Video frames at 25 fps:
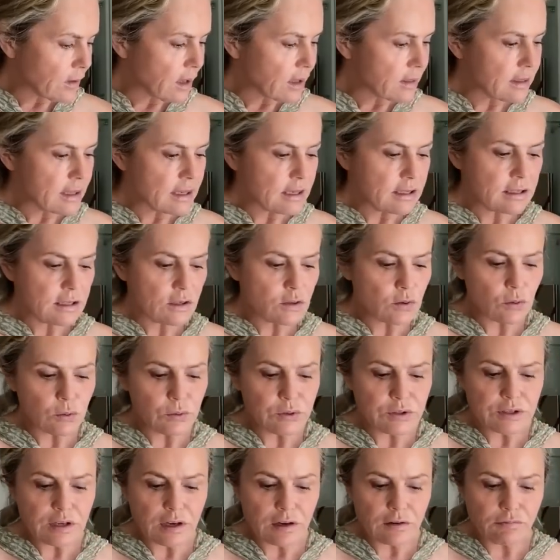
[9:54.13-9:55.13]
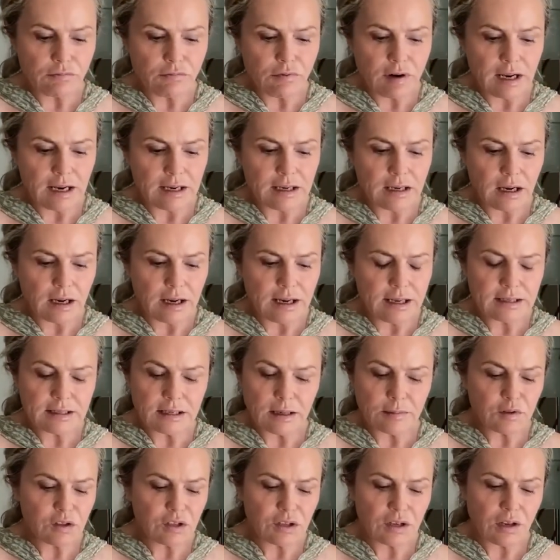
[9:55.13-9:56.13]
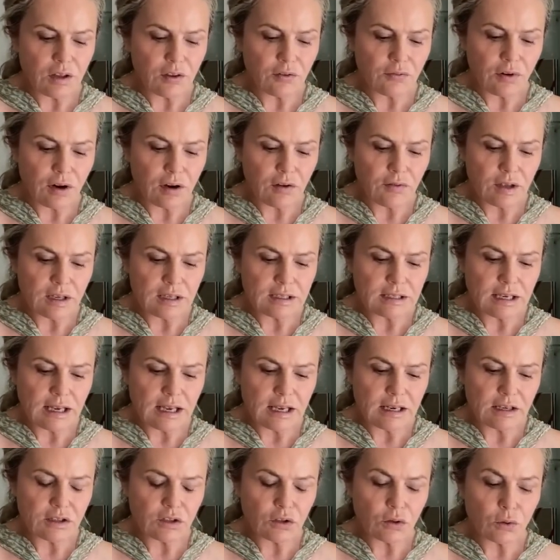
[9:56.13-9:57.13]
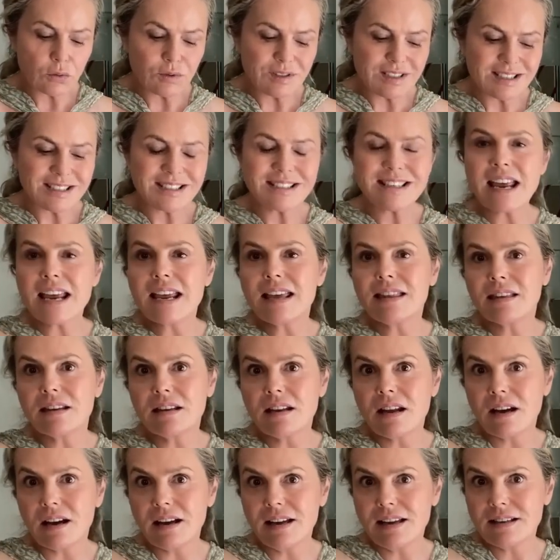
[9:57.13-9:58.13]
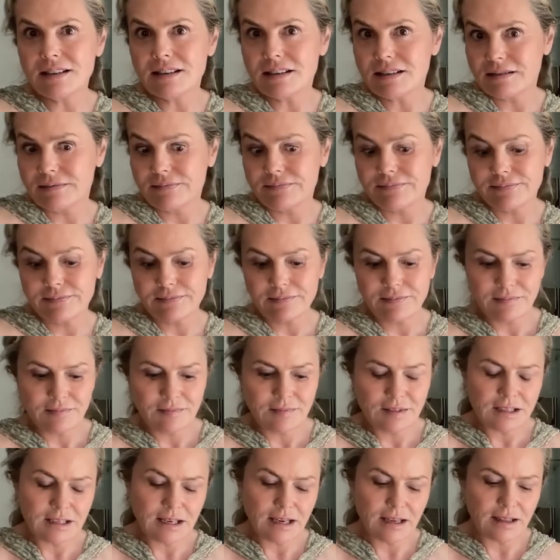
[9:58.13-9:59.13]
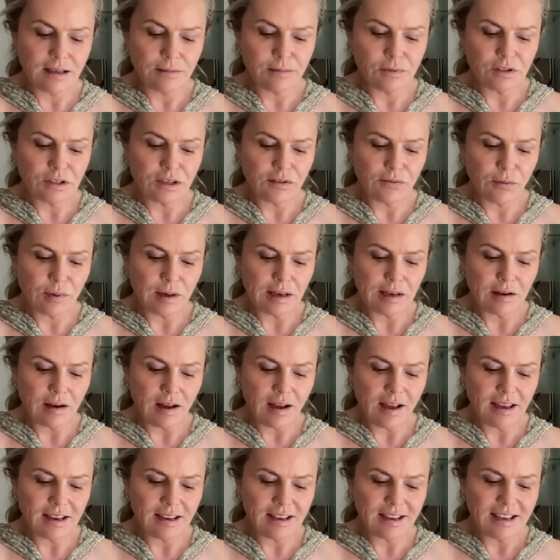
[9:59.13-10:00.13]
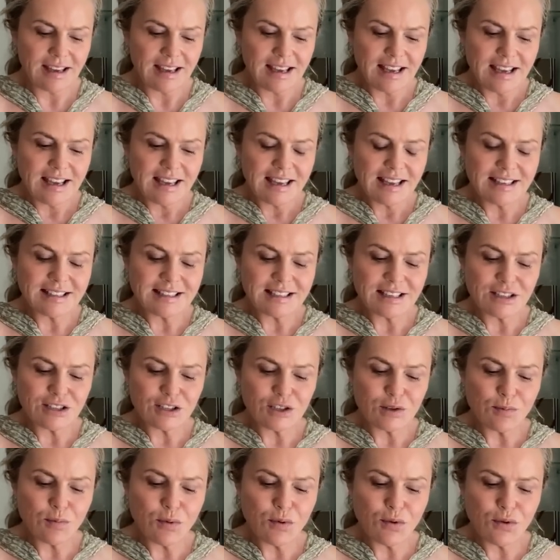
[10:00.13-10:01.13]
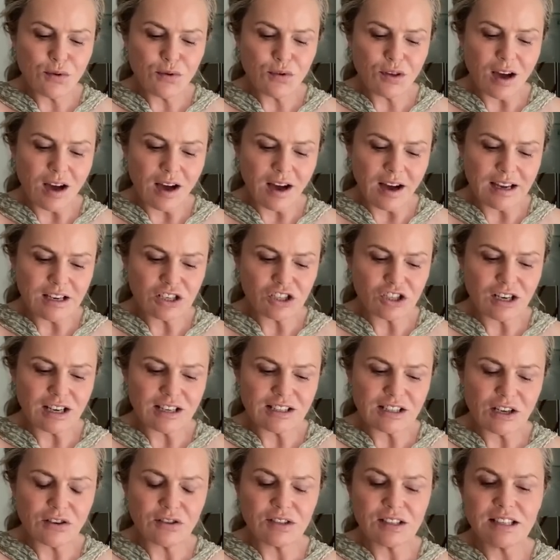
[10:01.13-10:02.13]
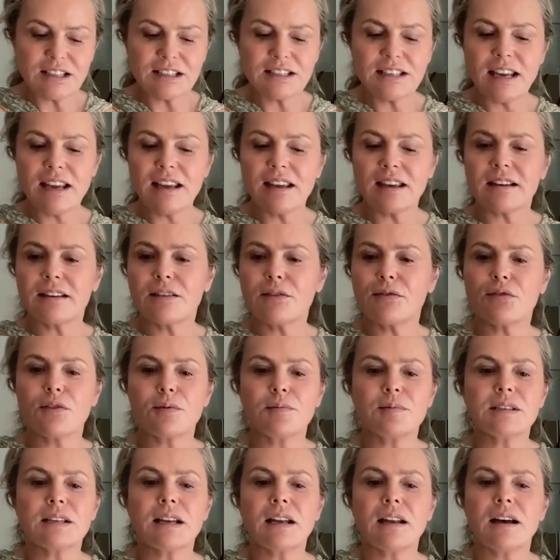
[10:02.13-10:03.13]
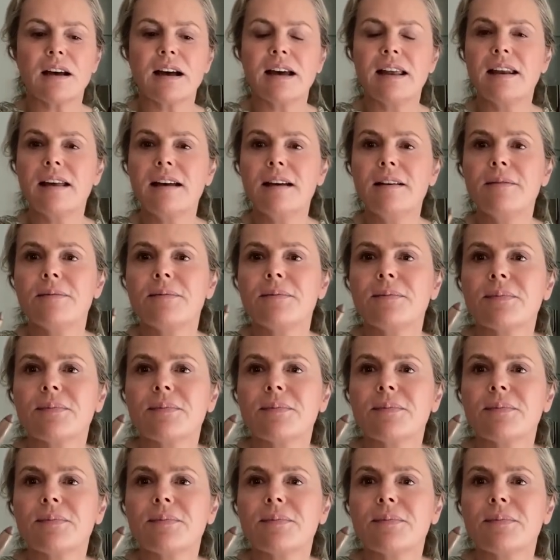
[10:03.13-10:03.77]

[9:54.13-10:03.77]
This is also really nice. I'm just going to throw this in. It's called Stay the Night. take that whichever way you like. It's a smooth eyeshadow stick from Delilah.